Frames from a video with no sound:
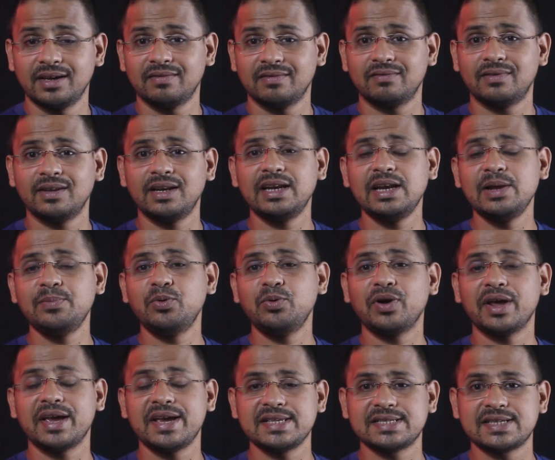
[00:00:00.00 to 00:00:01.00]
The Lilliput
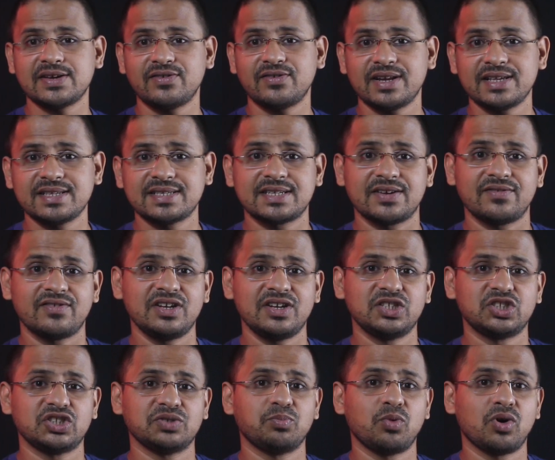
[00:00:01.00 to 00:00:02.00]
A7s
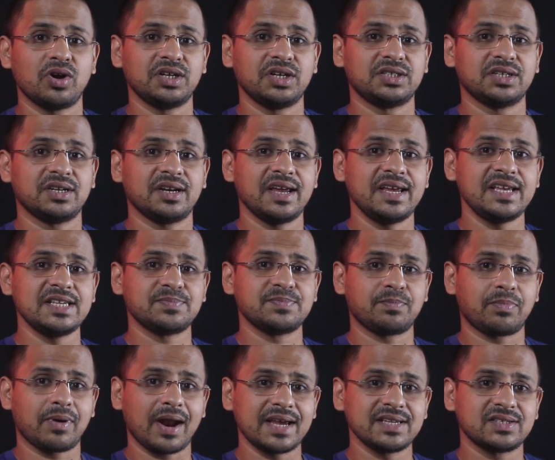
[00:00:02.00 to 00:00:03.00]
7-inch monitor is
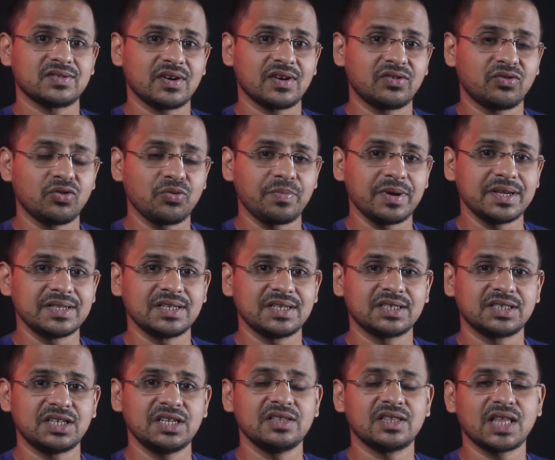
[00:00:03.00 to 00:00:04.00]
priced at Rs
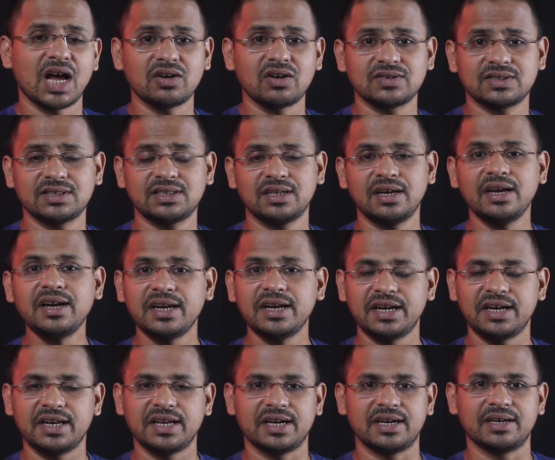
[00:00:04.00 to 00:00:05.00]
16,000 in
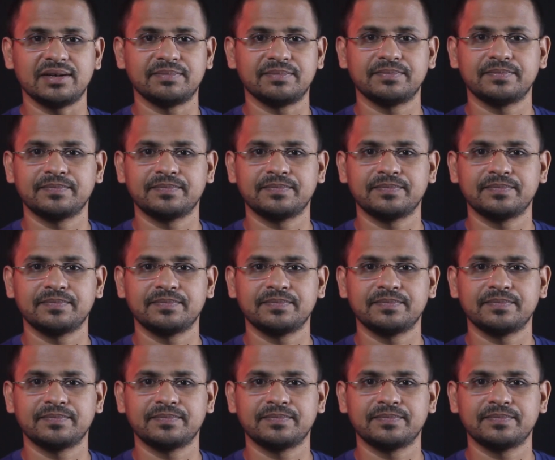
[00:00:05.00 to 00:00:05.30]
India.